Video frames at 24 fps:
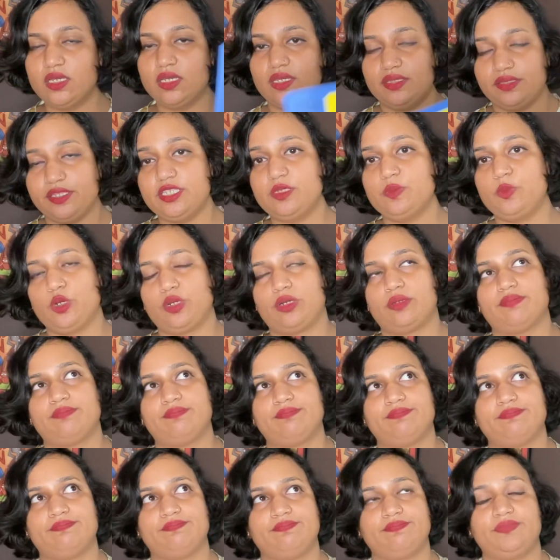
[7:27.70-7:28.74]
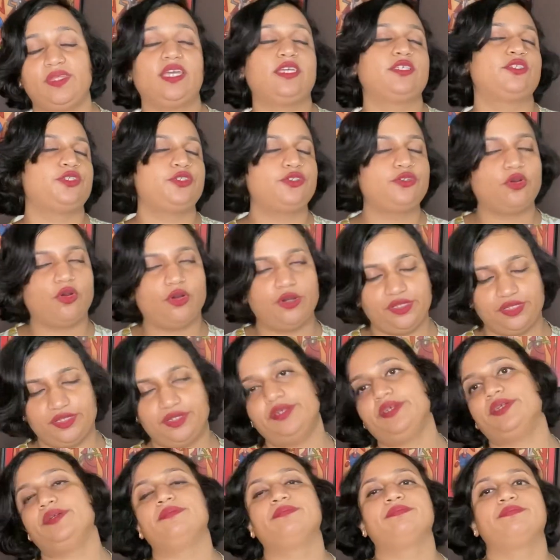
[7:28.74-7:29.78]
this book,
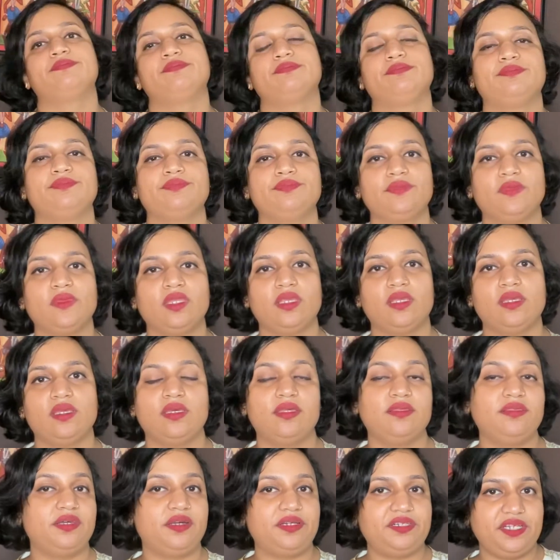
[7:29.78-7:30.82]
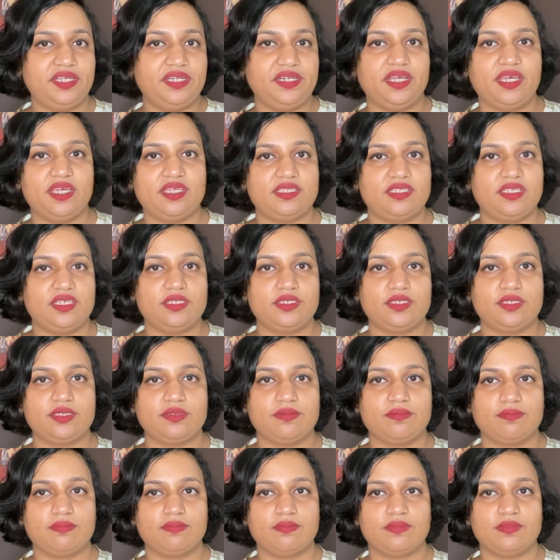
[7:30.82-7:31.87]
extraordinary. 13 essays,
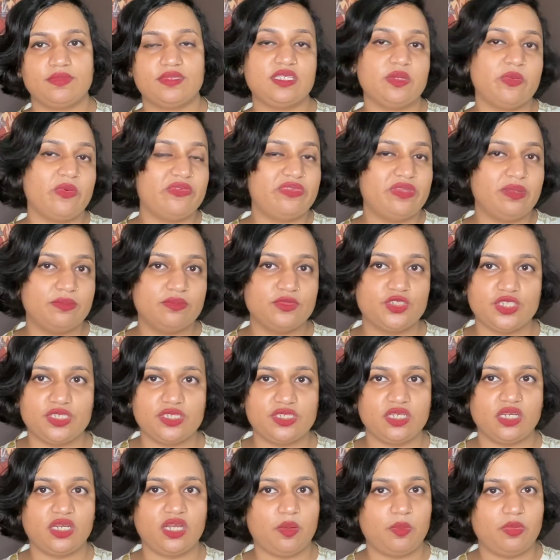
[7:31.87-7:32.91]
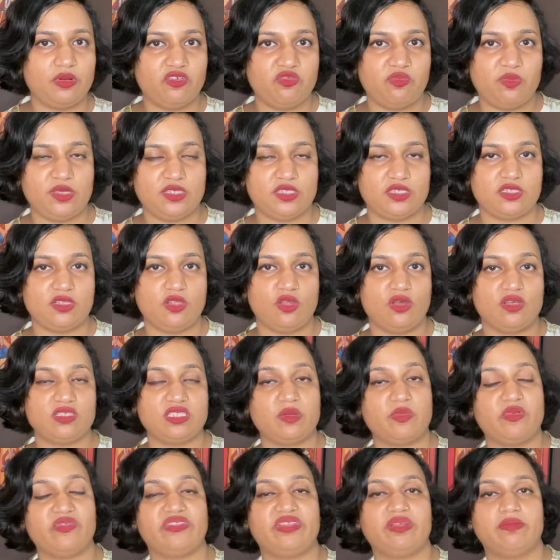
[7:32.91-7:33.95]
some of them just a couple of pages long,
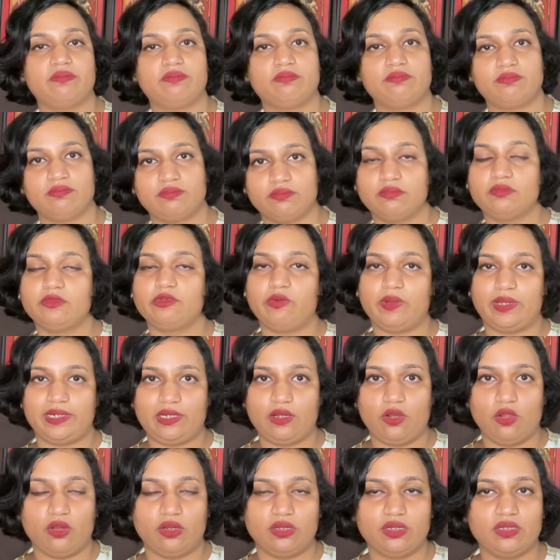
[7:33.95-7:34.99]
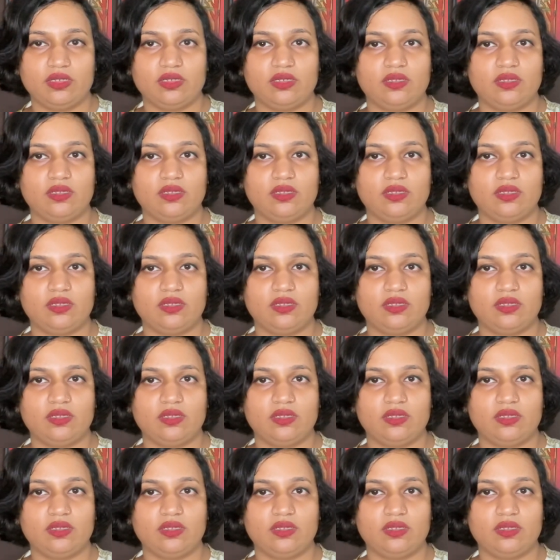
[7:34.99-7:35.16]
some of them quite long.